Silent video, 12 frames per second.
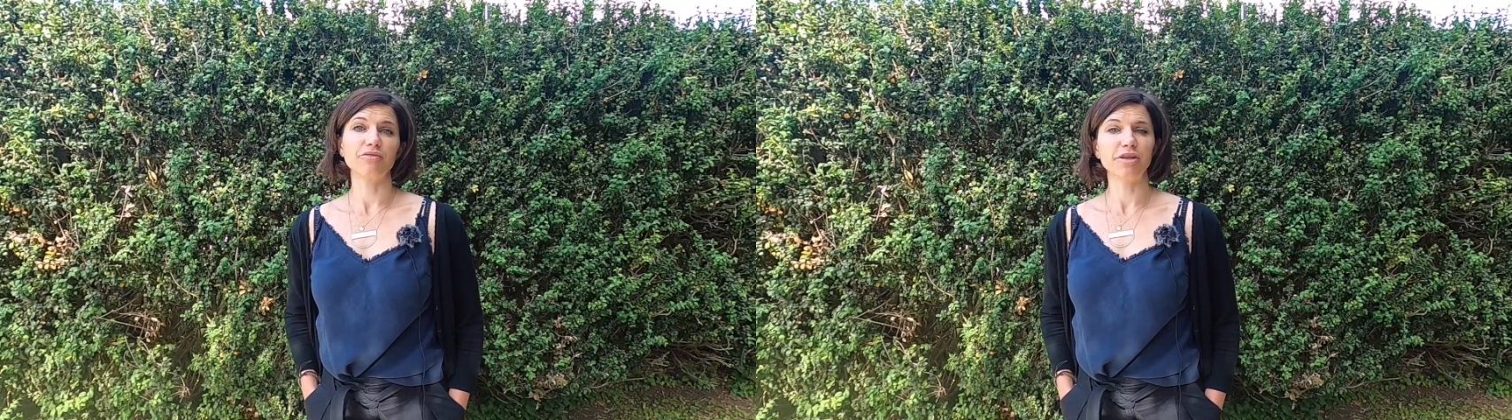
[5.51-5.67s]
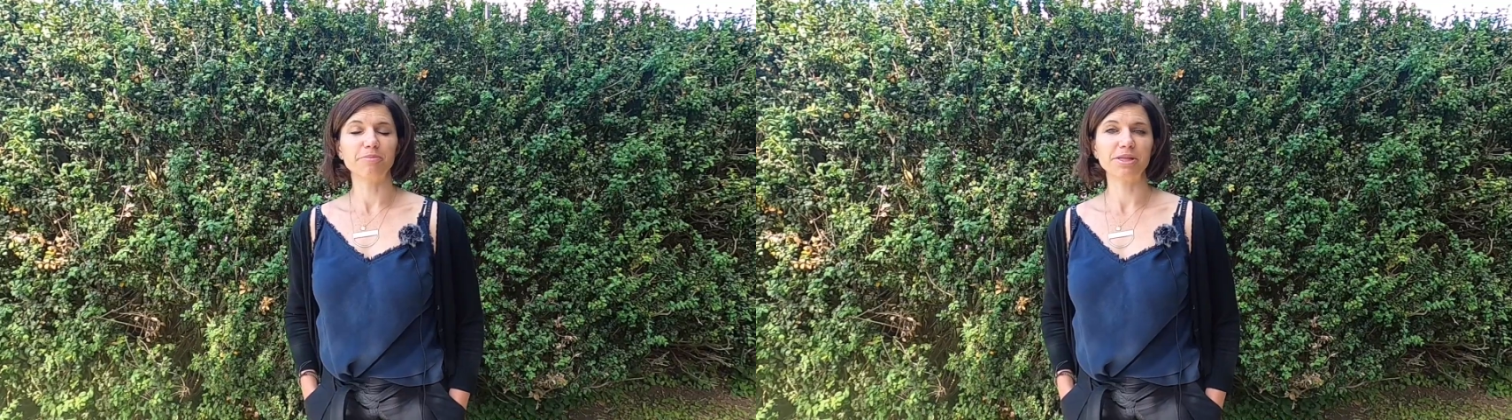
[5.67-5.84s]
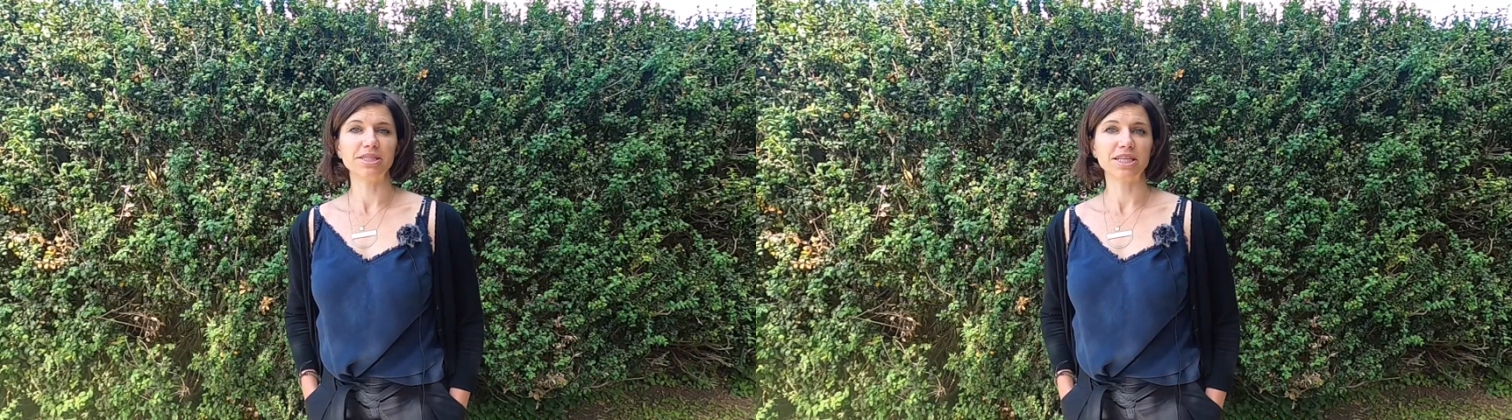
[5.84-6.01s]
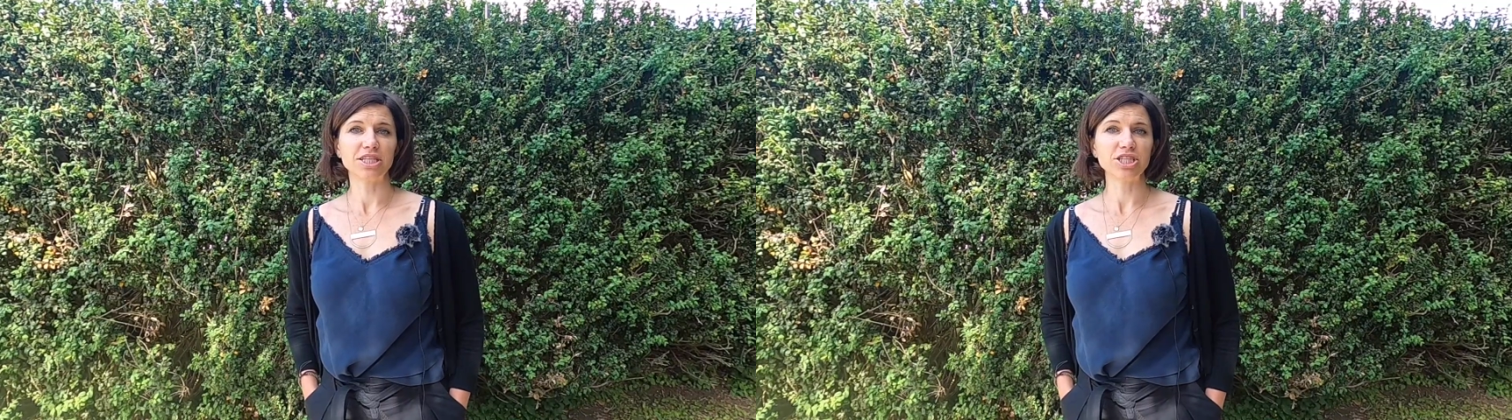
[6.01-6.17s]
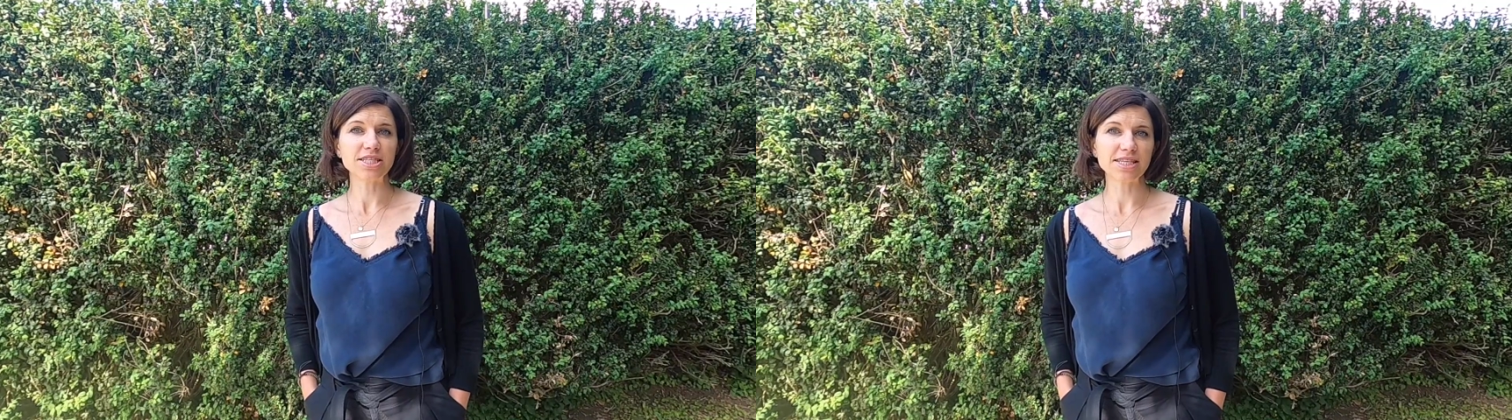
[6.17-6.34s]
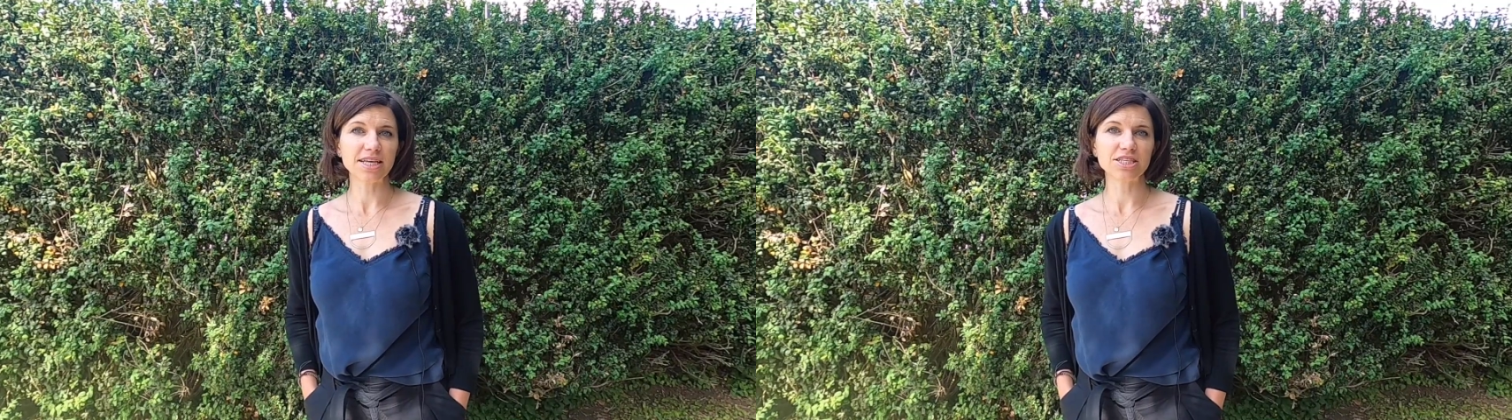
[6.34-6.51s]

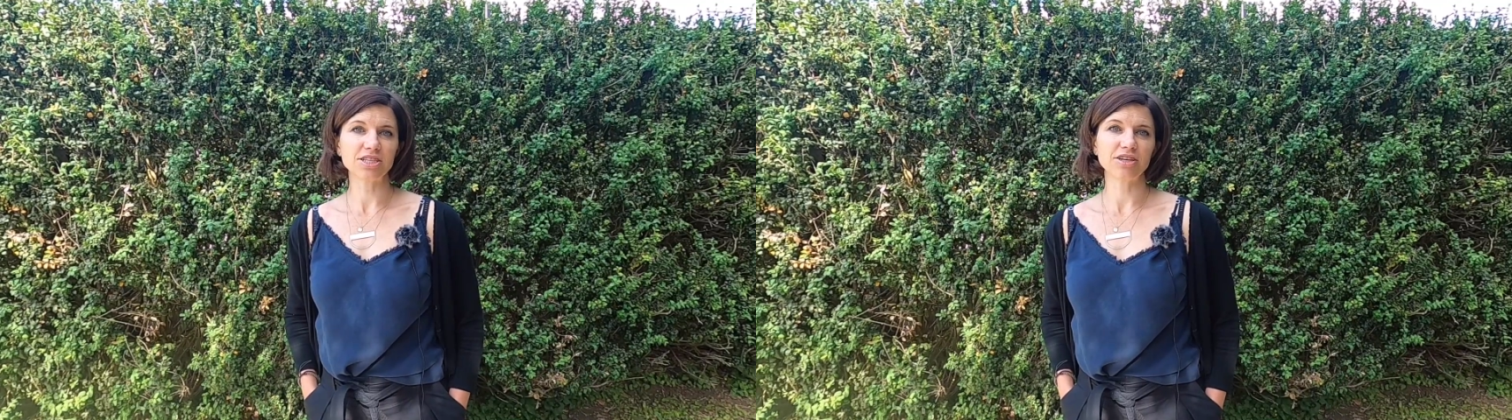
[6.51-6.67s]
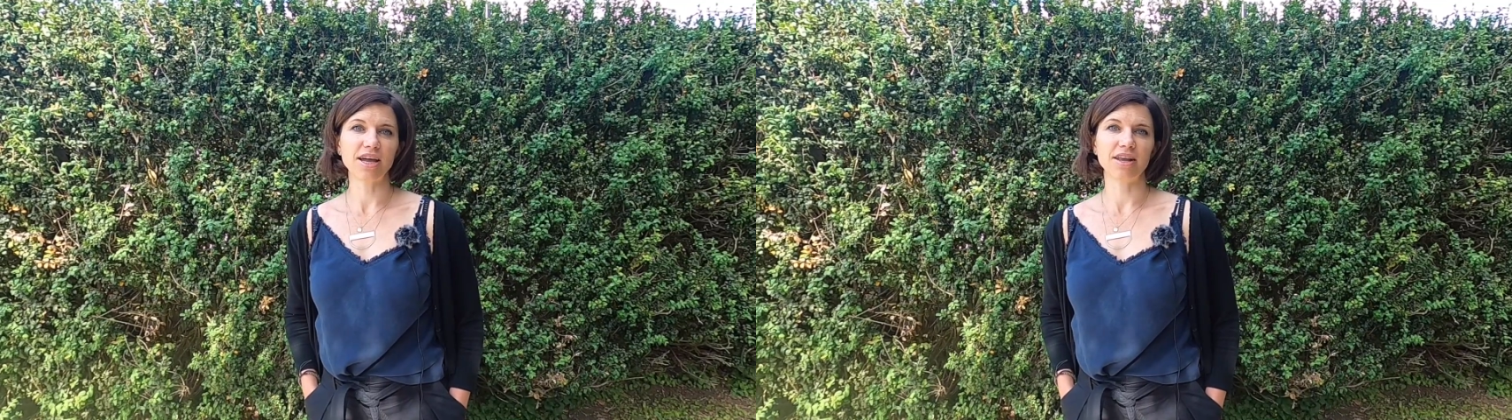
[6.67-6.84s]
Rehabilitation Centre